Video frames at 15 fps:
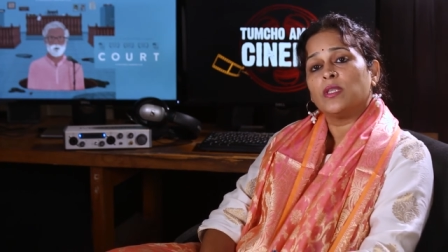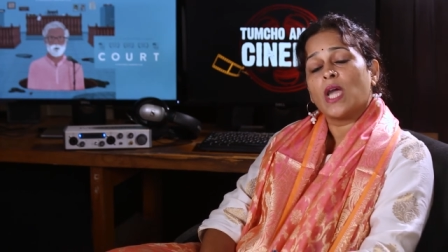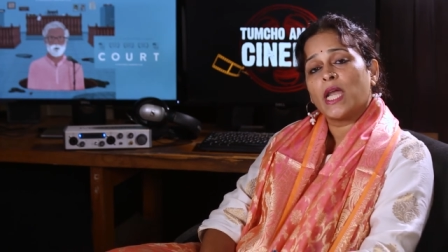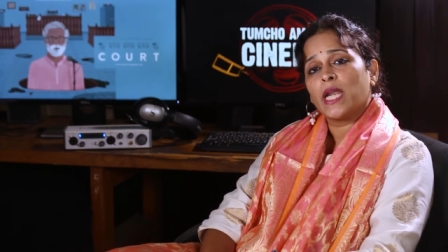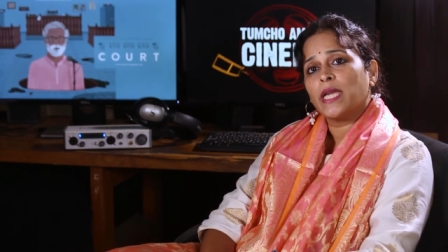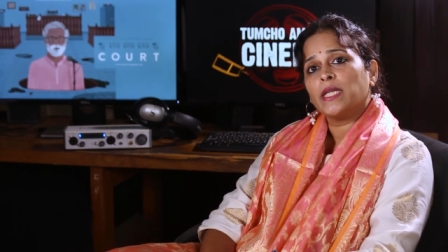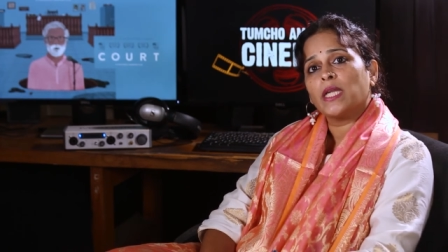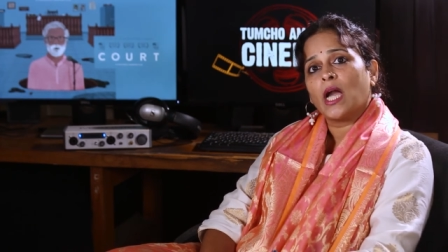
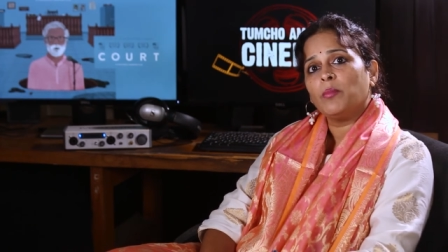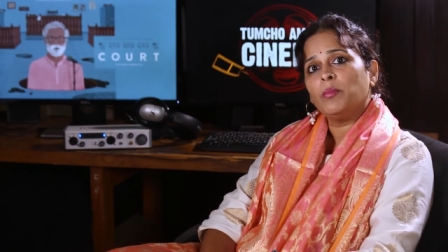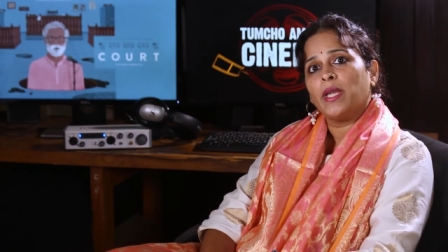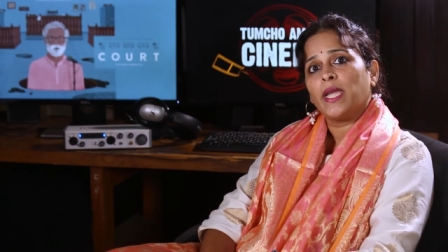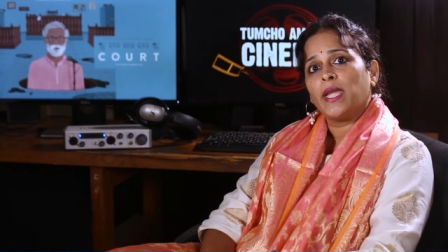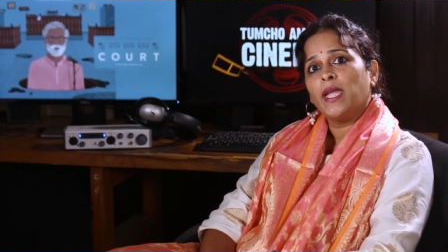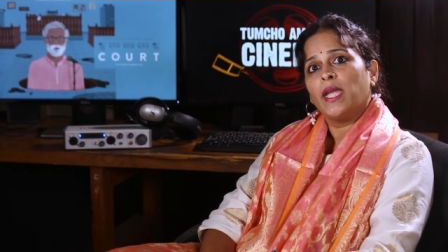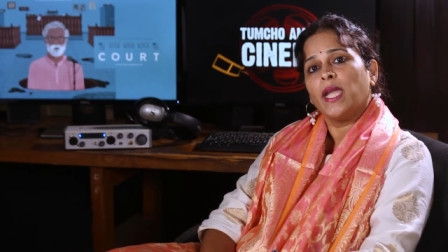Narayan
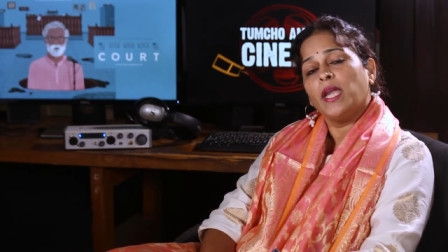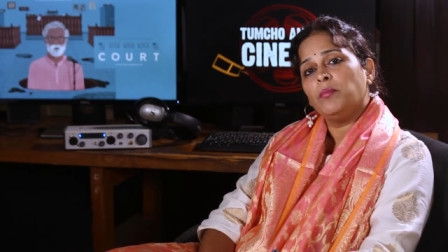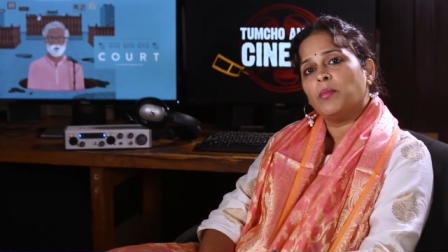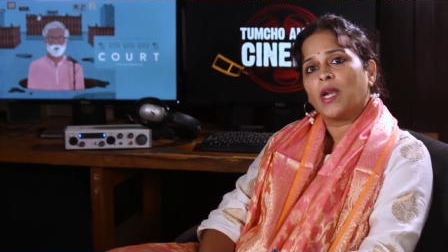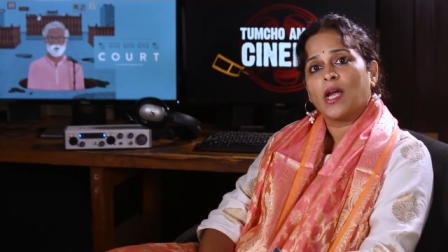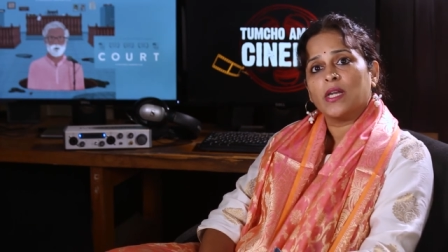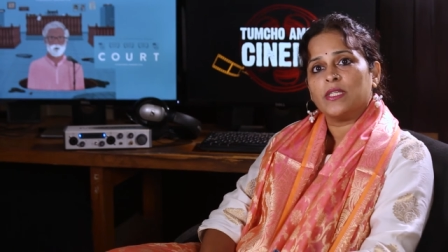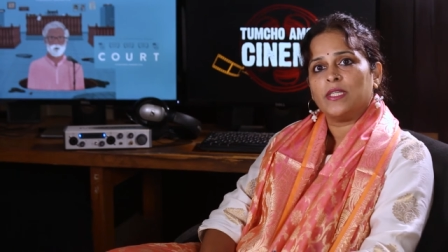Kamble, in
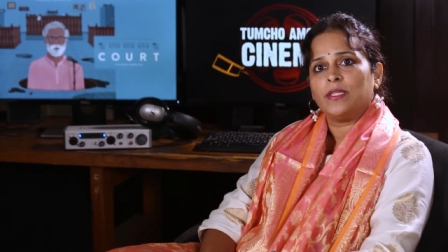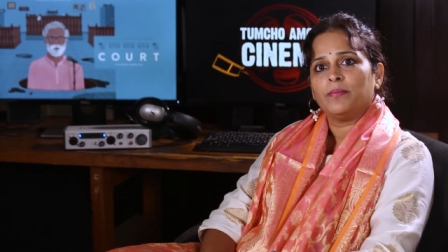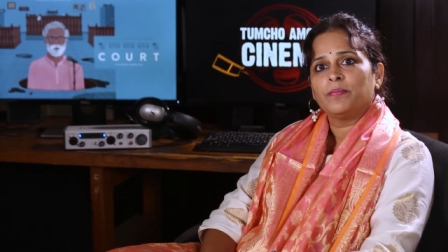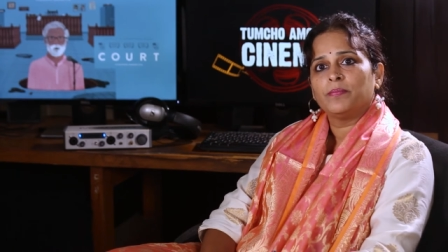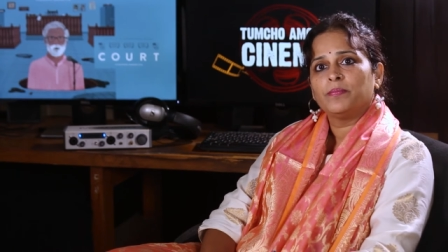Marathi